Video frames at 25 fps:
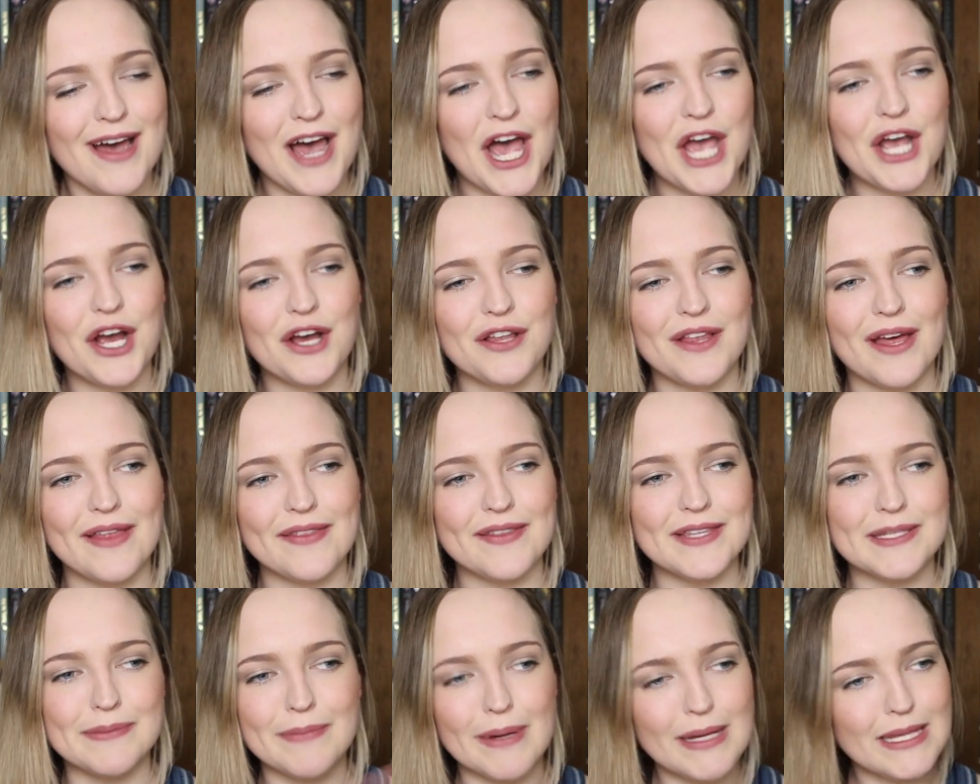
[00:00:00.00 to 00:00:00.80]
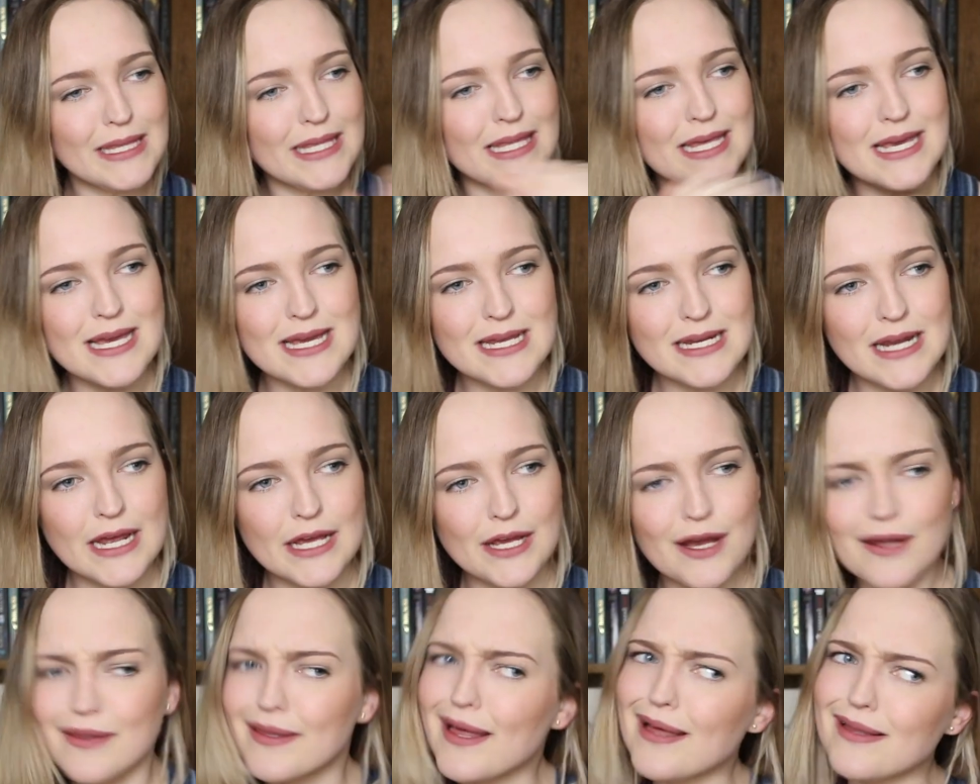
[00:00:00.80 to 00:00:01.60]
I got that this month, and
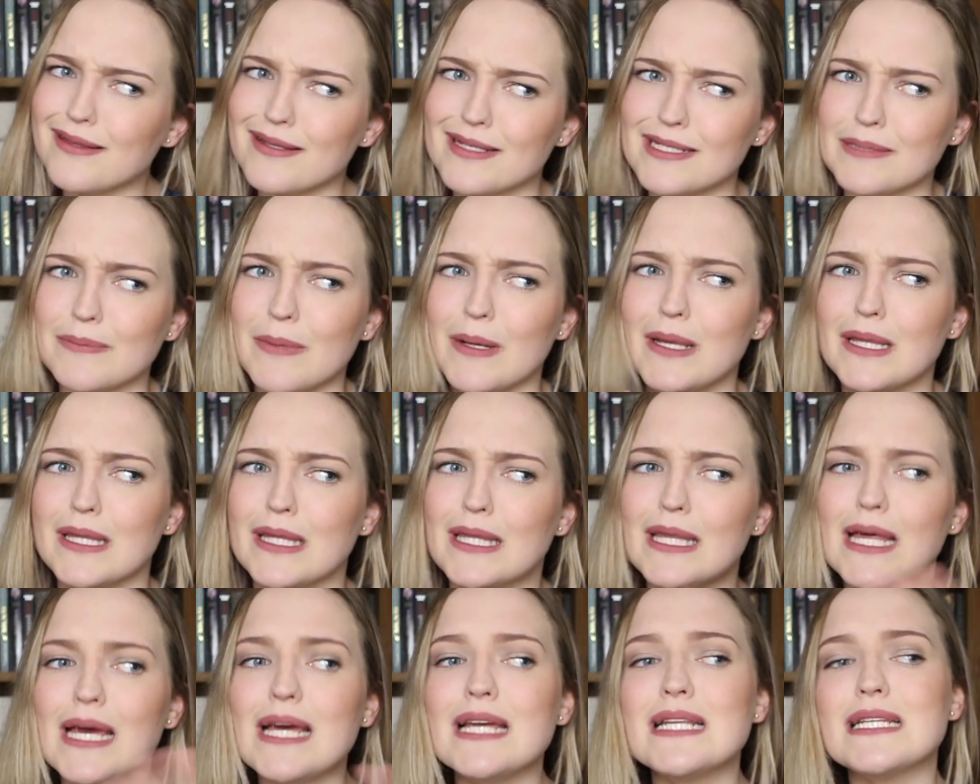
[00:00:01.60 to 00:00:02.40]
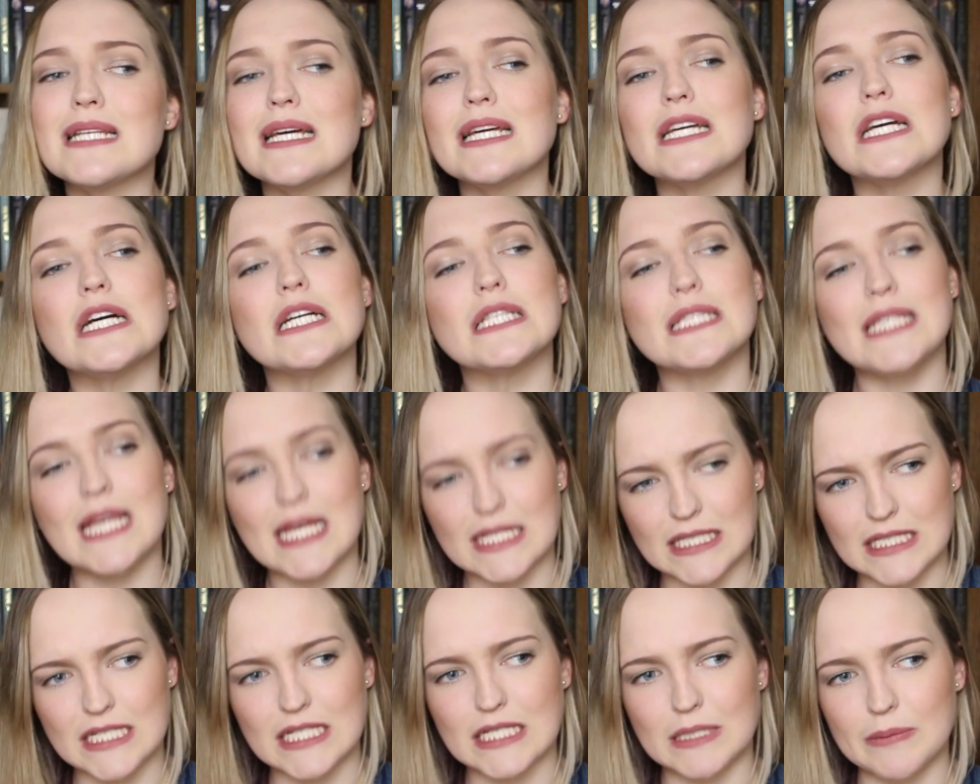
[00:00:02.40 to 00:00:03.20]
I got that this month, and I got
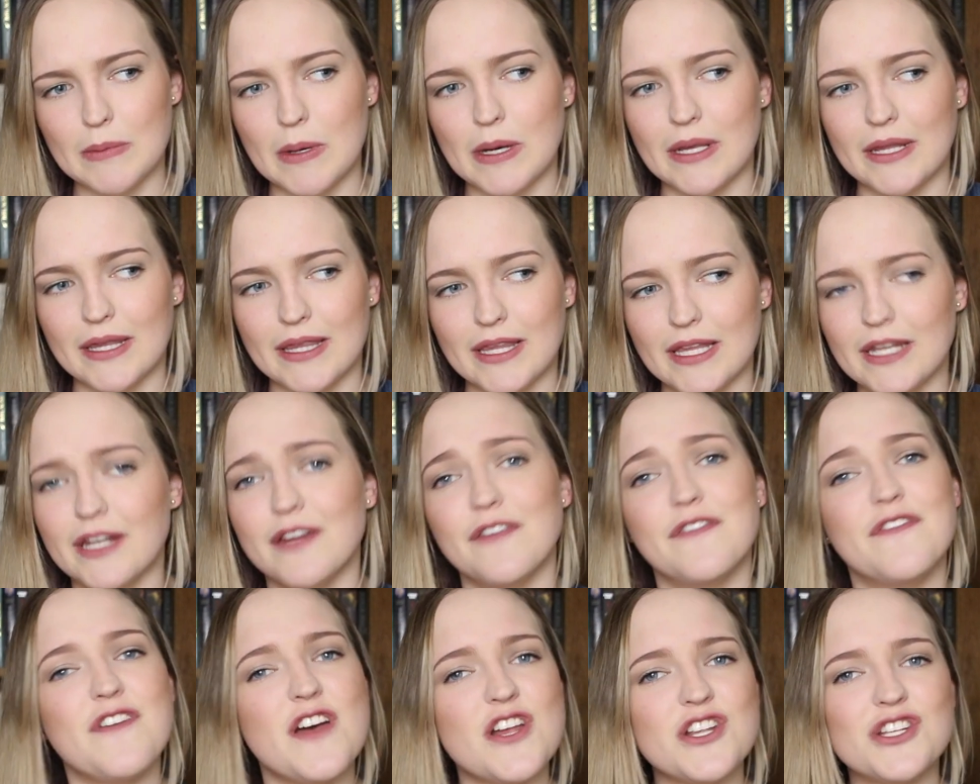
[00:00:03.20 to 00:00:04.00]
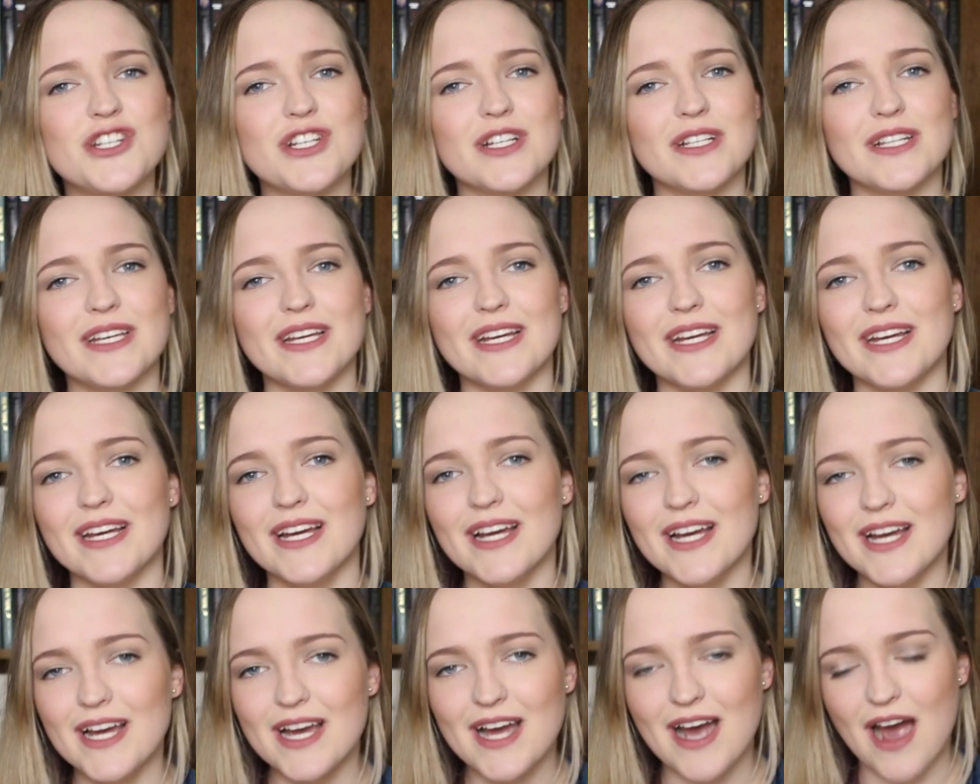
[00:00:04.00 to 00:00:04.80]
that this month. And
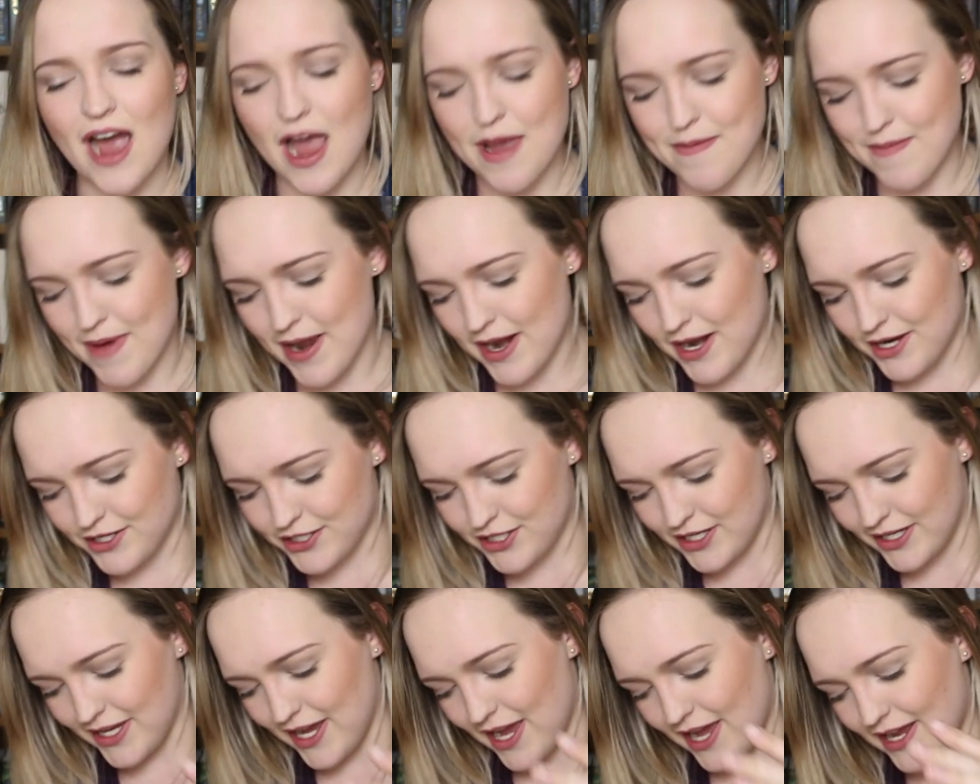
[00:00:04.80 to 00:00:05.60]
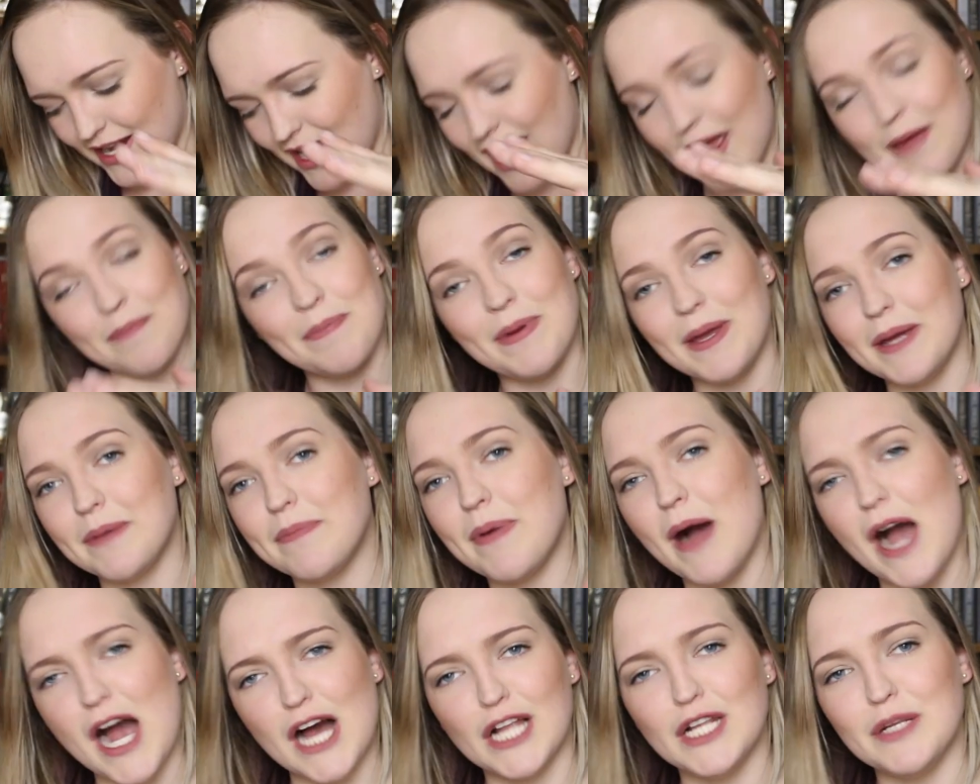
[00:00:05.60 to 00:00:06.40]
eventually I managed to get a big
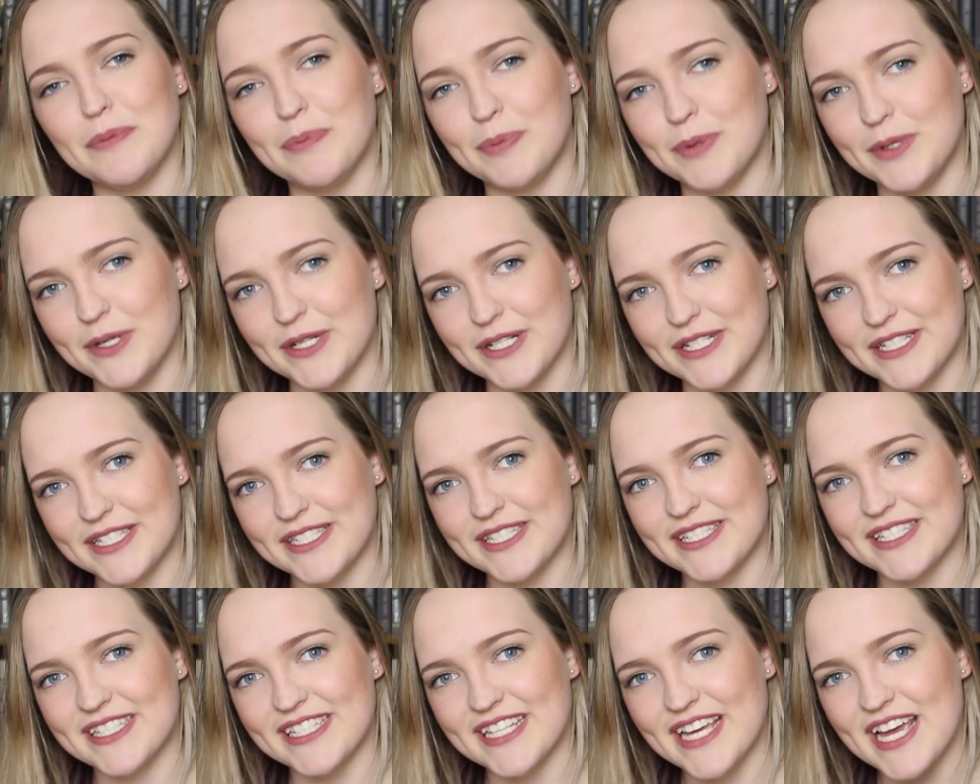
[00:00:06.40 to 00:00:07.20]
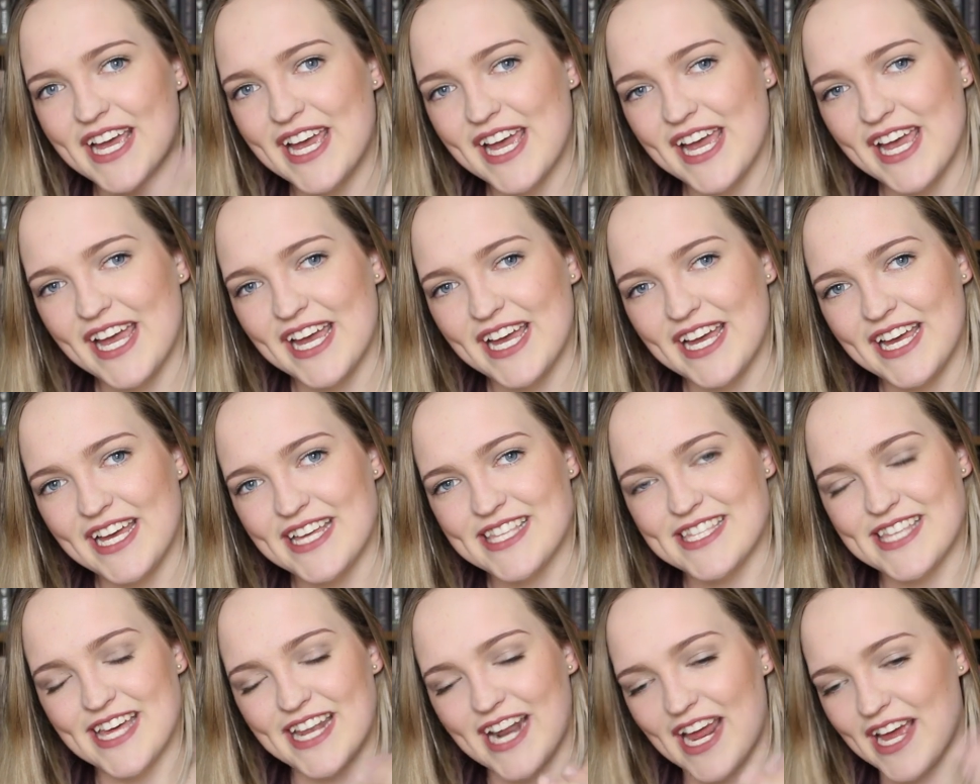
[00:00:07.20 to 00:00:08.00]
pile of books
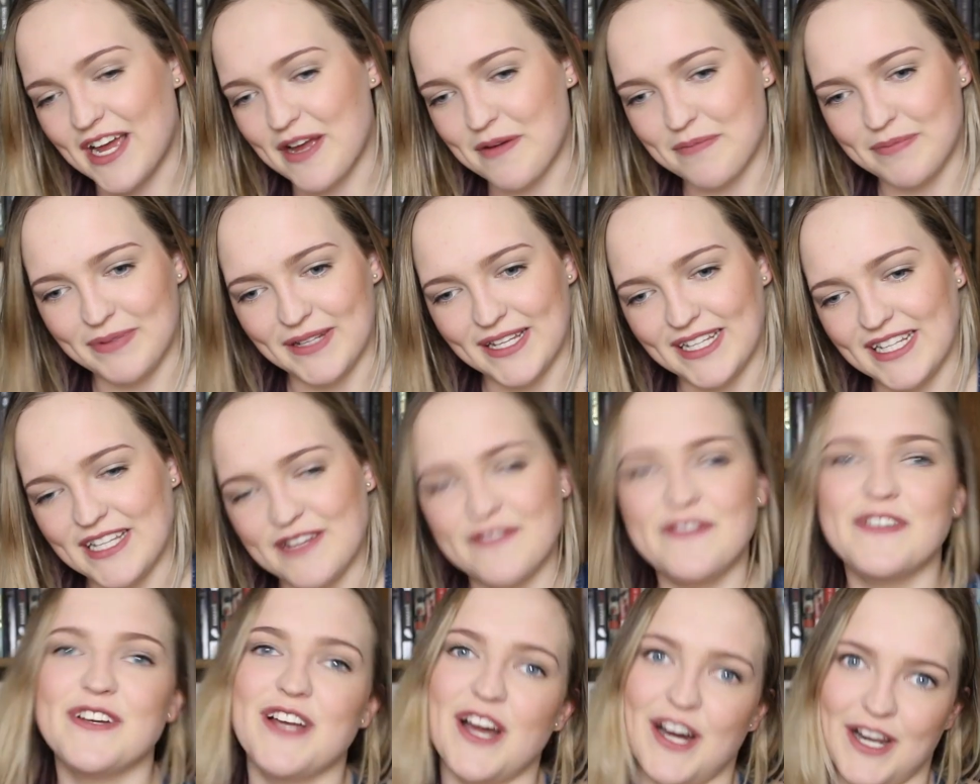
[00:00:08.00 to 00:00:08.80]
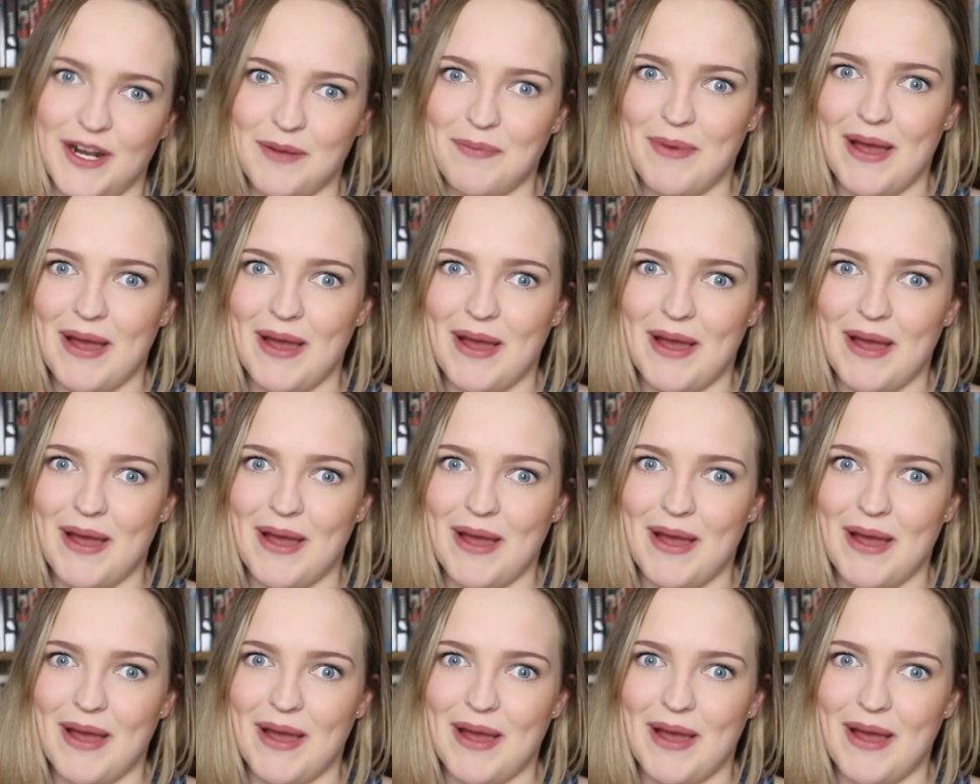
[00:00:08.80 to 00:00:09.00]
that I completely forgot